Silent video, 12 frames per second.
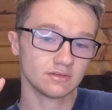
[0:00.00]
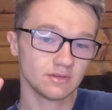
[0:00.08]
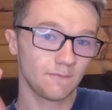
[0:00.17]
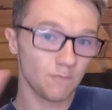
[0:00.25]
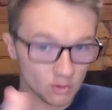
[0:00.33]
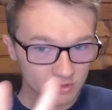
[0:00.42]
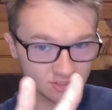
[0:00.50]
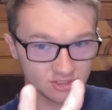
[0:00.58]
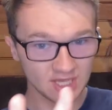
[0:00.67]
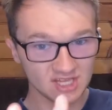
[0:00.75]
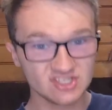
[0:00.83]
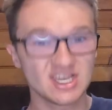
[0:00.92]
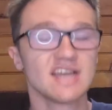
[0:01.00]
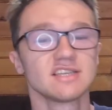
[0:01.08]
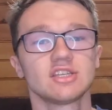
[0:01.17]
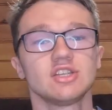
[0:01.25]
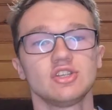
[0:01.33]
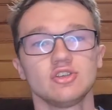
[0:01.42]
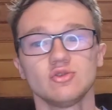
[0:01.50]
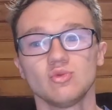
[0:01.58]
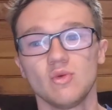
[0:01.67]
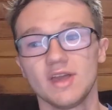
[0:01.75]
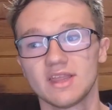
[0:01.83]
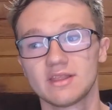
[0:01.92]
The fourth change has to do
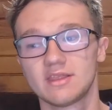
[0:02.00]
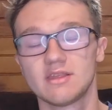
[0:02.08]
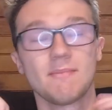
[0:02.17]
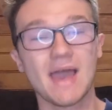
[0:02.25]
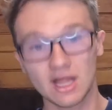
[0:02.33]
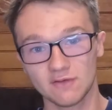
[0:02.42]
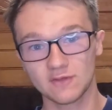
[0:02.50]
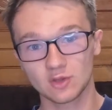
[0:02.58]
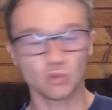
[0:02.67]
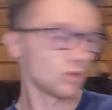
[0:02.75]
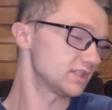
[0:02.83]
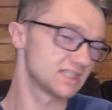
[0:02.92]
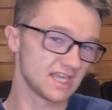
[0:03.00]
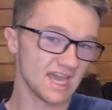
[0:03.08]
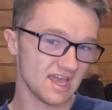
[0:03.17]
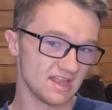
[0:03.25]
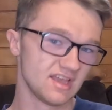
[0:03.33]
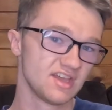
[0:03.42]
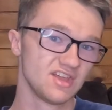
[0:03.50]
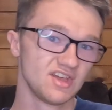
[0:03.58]
with the battlefield once again.